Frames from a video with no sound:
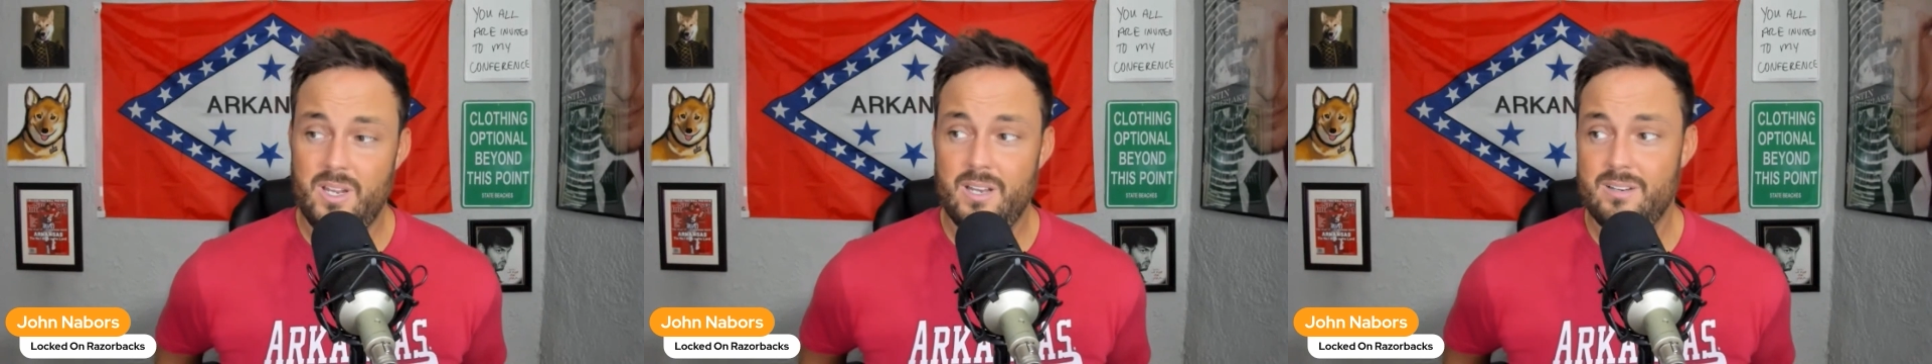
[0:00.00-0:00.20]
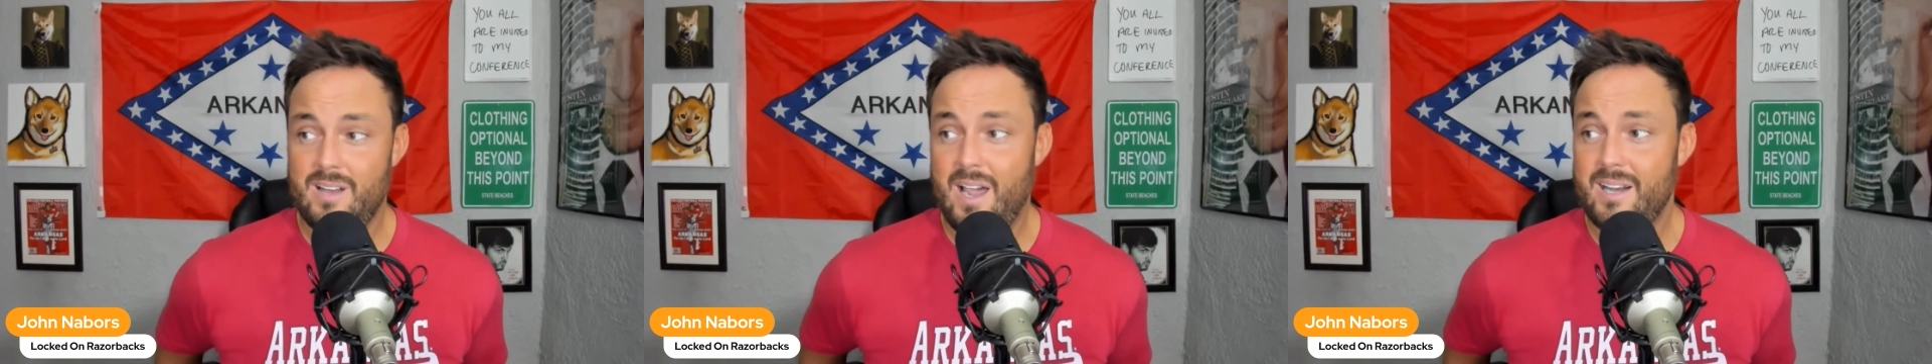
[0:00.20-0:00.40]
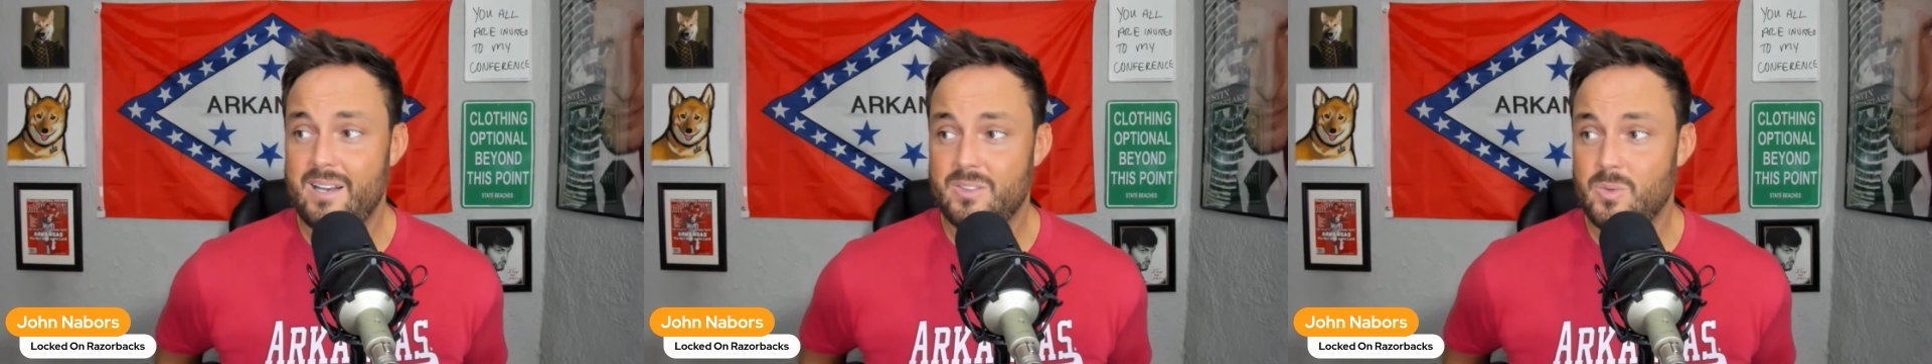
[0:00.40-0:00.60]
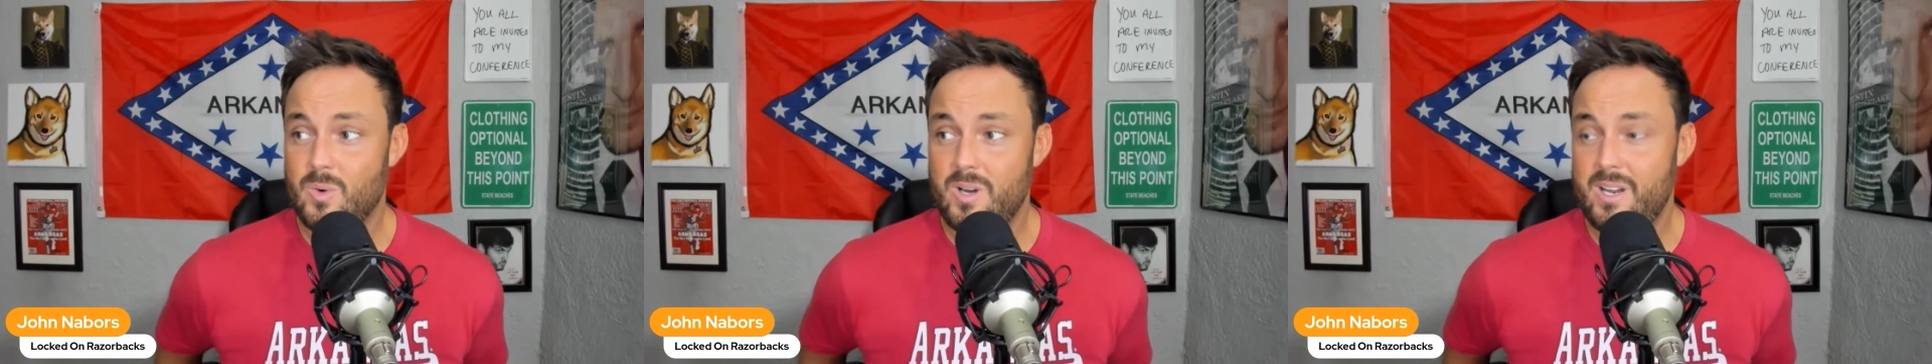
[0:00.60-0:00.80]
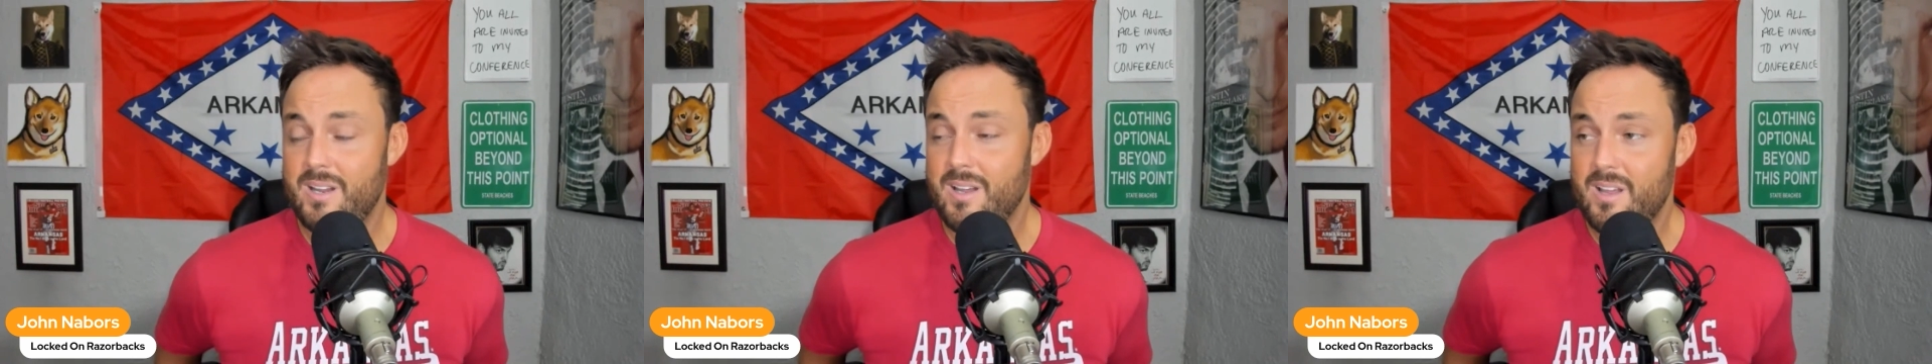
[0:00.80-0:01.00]
And
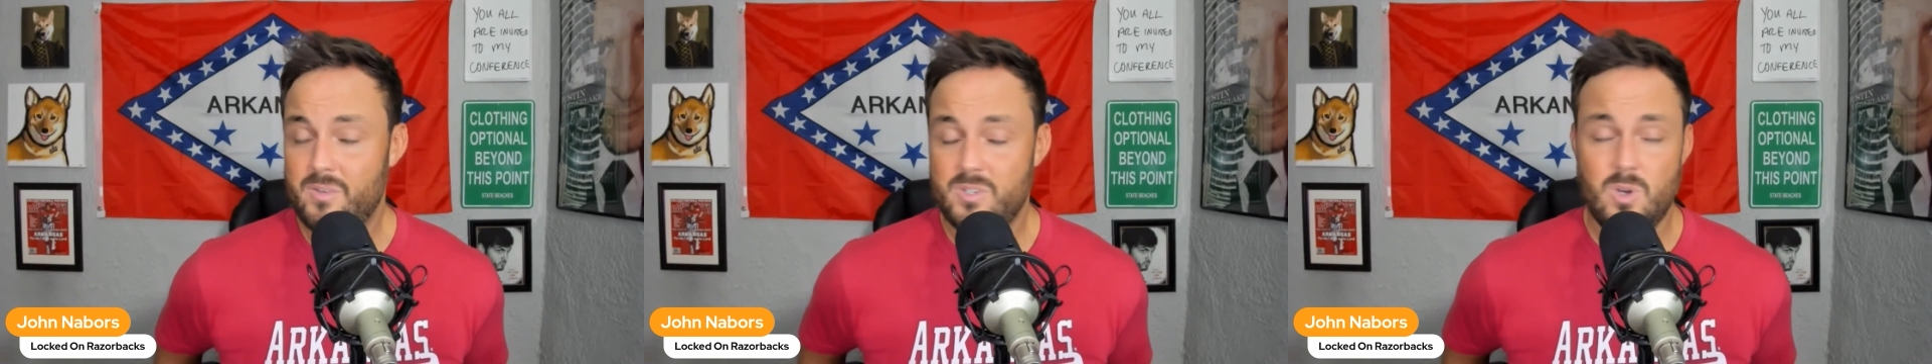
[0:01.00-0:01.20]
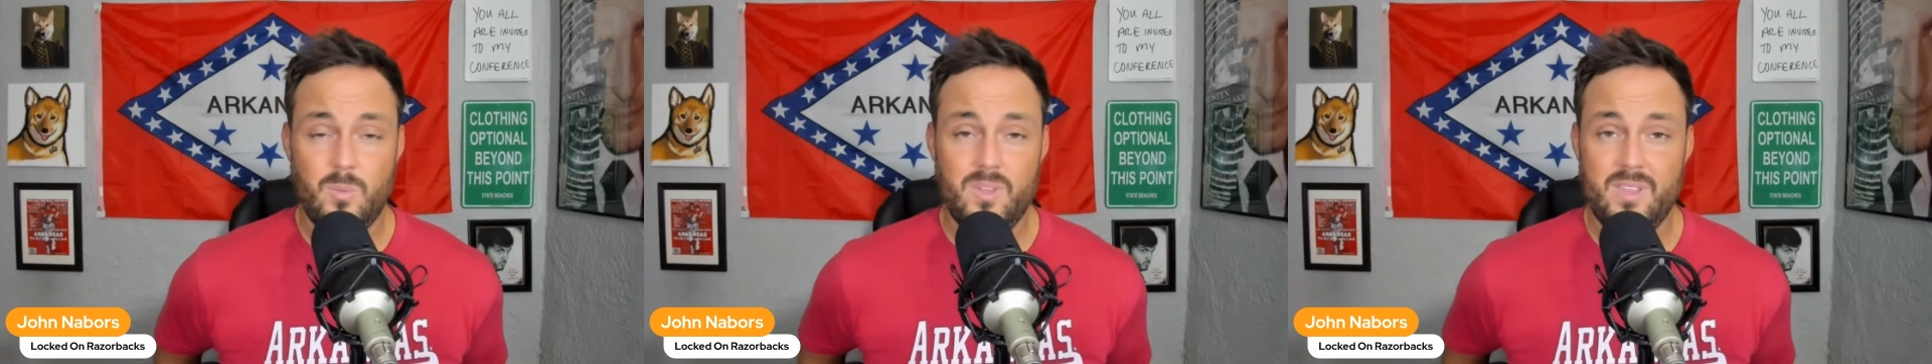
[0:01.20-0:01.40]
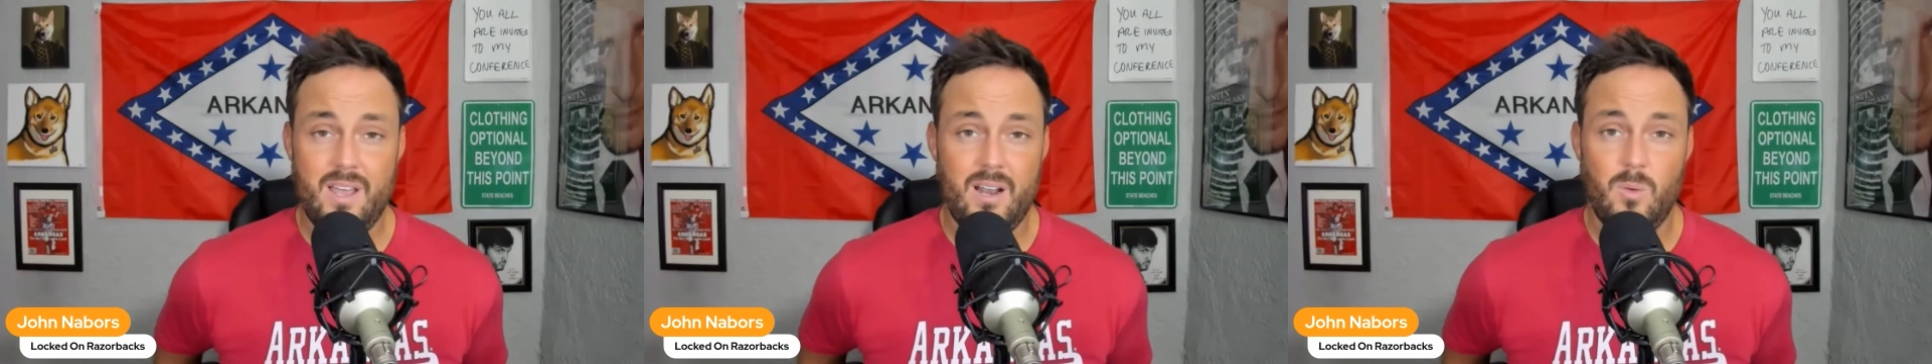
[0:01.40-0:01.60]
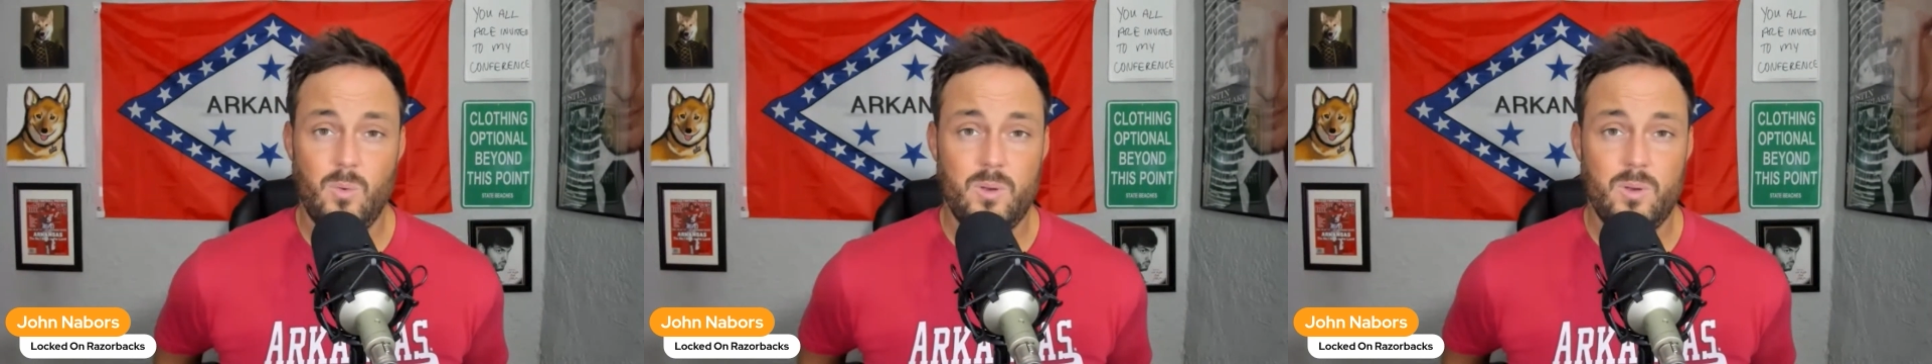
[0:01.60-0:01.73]
9-3, if you told me that,